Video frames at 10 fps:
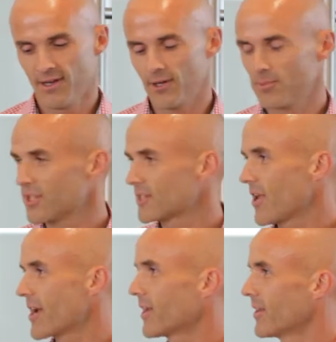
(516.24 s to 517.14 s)
Um, just
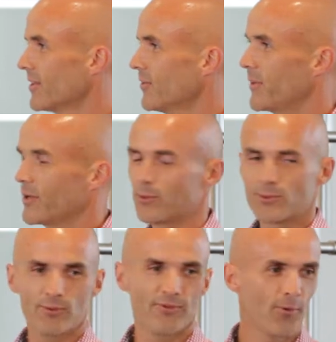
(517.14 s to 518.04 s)
like the
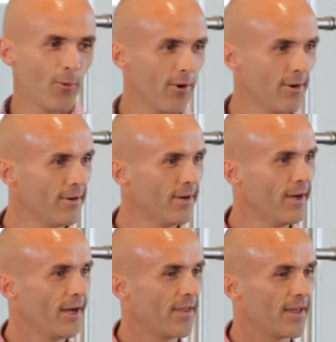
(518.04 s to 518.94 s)
Beatles were four,
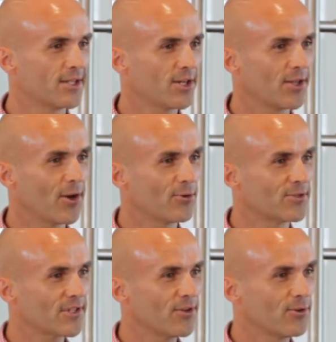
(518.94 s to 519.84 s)
and they each had their own
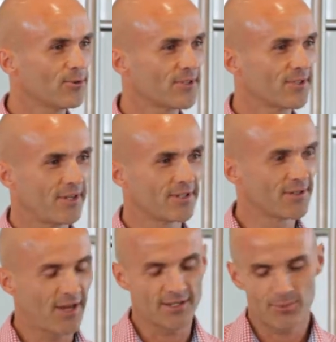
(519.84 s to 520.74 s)
skills and,
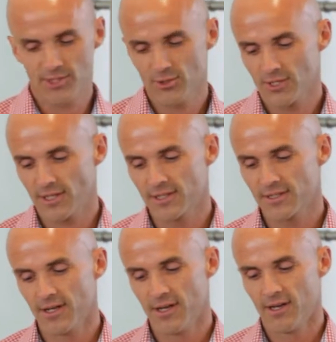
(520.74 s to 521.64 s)
and
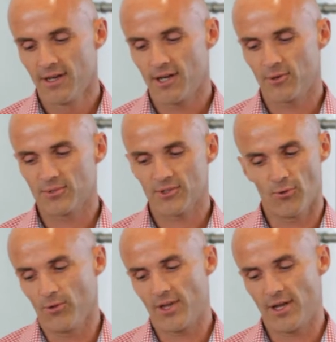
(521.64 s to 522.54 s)
specialties, um,
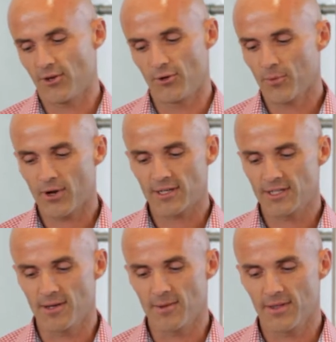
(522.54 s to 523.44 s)
so with any good product
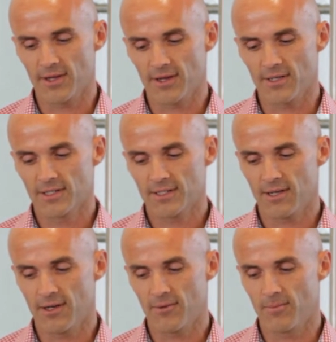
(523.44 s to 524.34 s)
team, I think. And it's
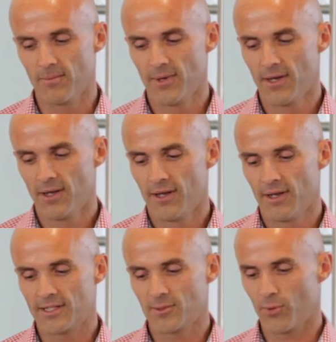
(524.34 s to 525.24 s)
um,
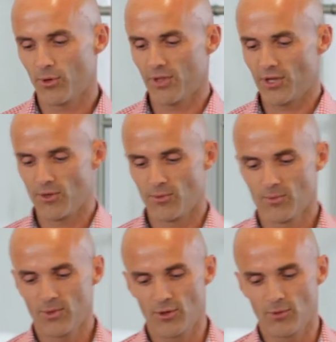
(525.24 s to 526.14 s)
it's important that you,
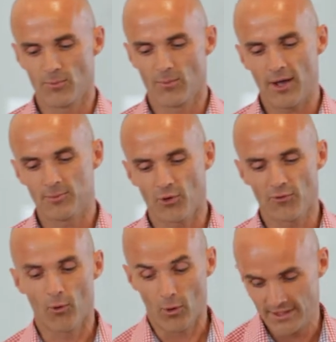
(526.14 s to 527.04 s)
that you um, don't
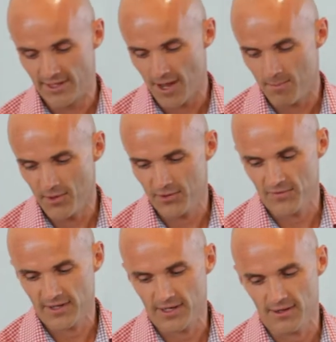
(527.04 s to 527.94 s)
fall into that myth of
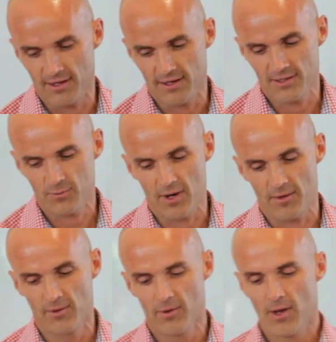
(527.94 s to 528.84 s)
thinking that it's
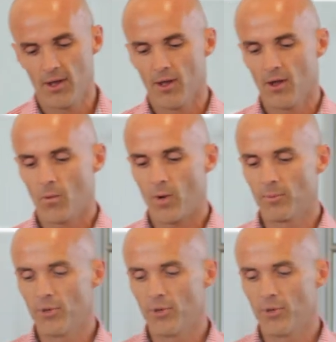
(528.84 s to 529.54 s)
one, one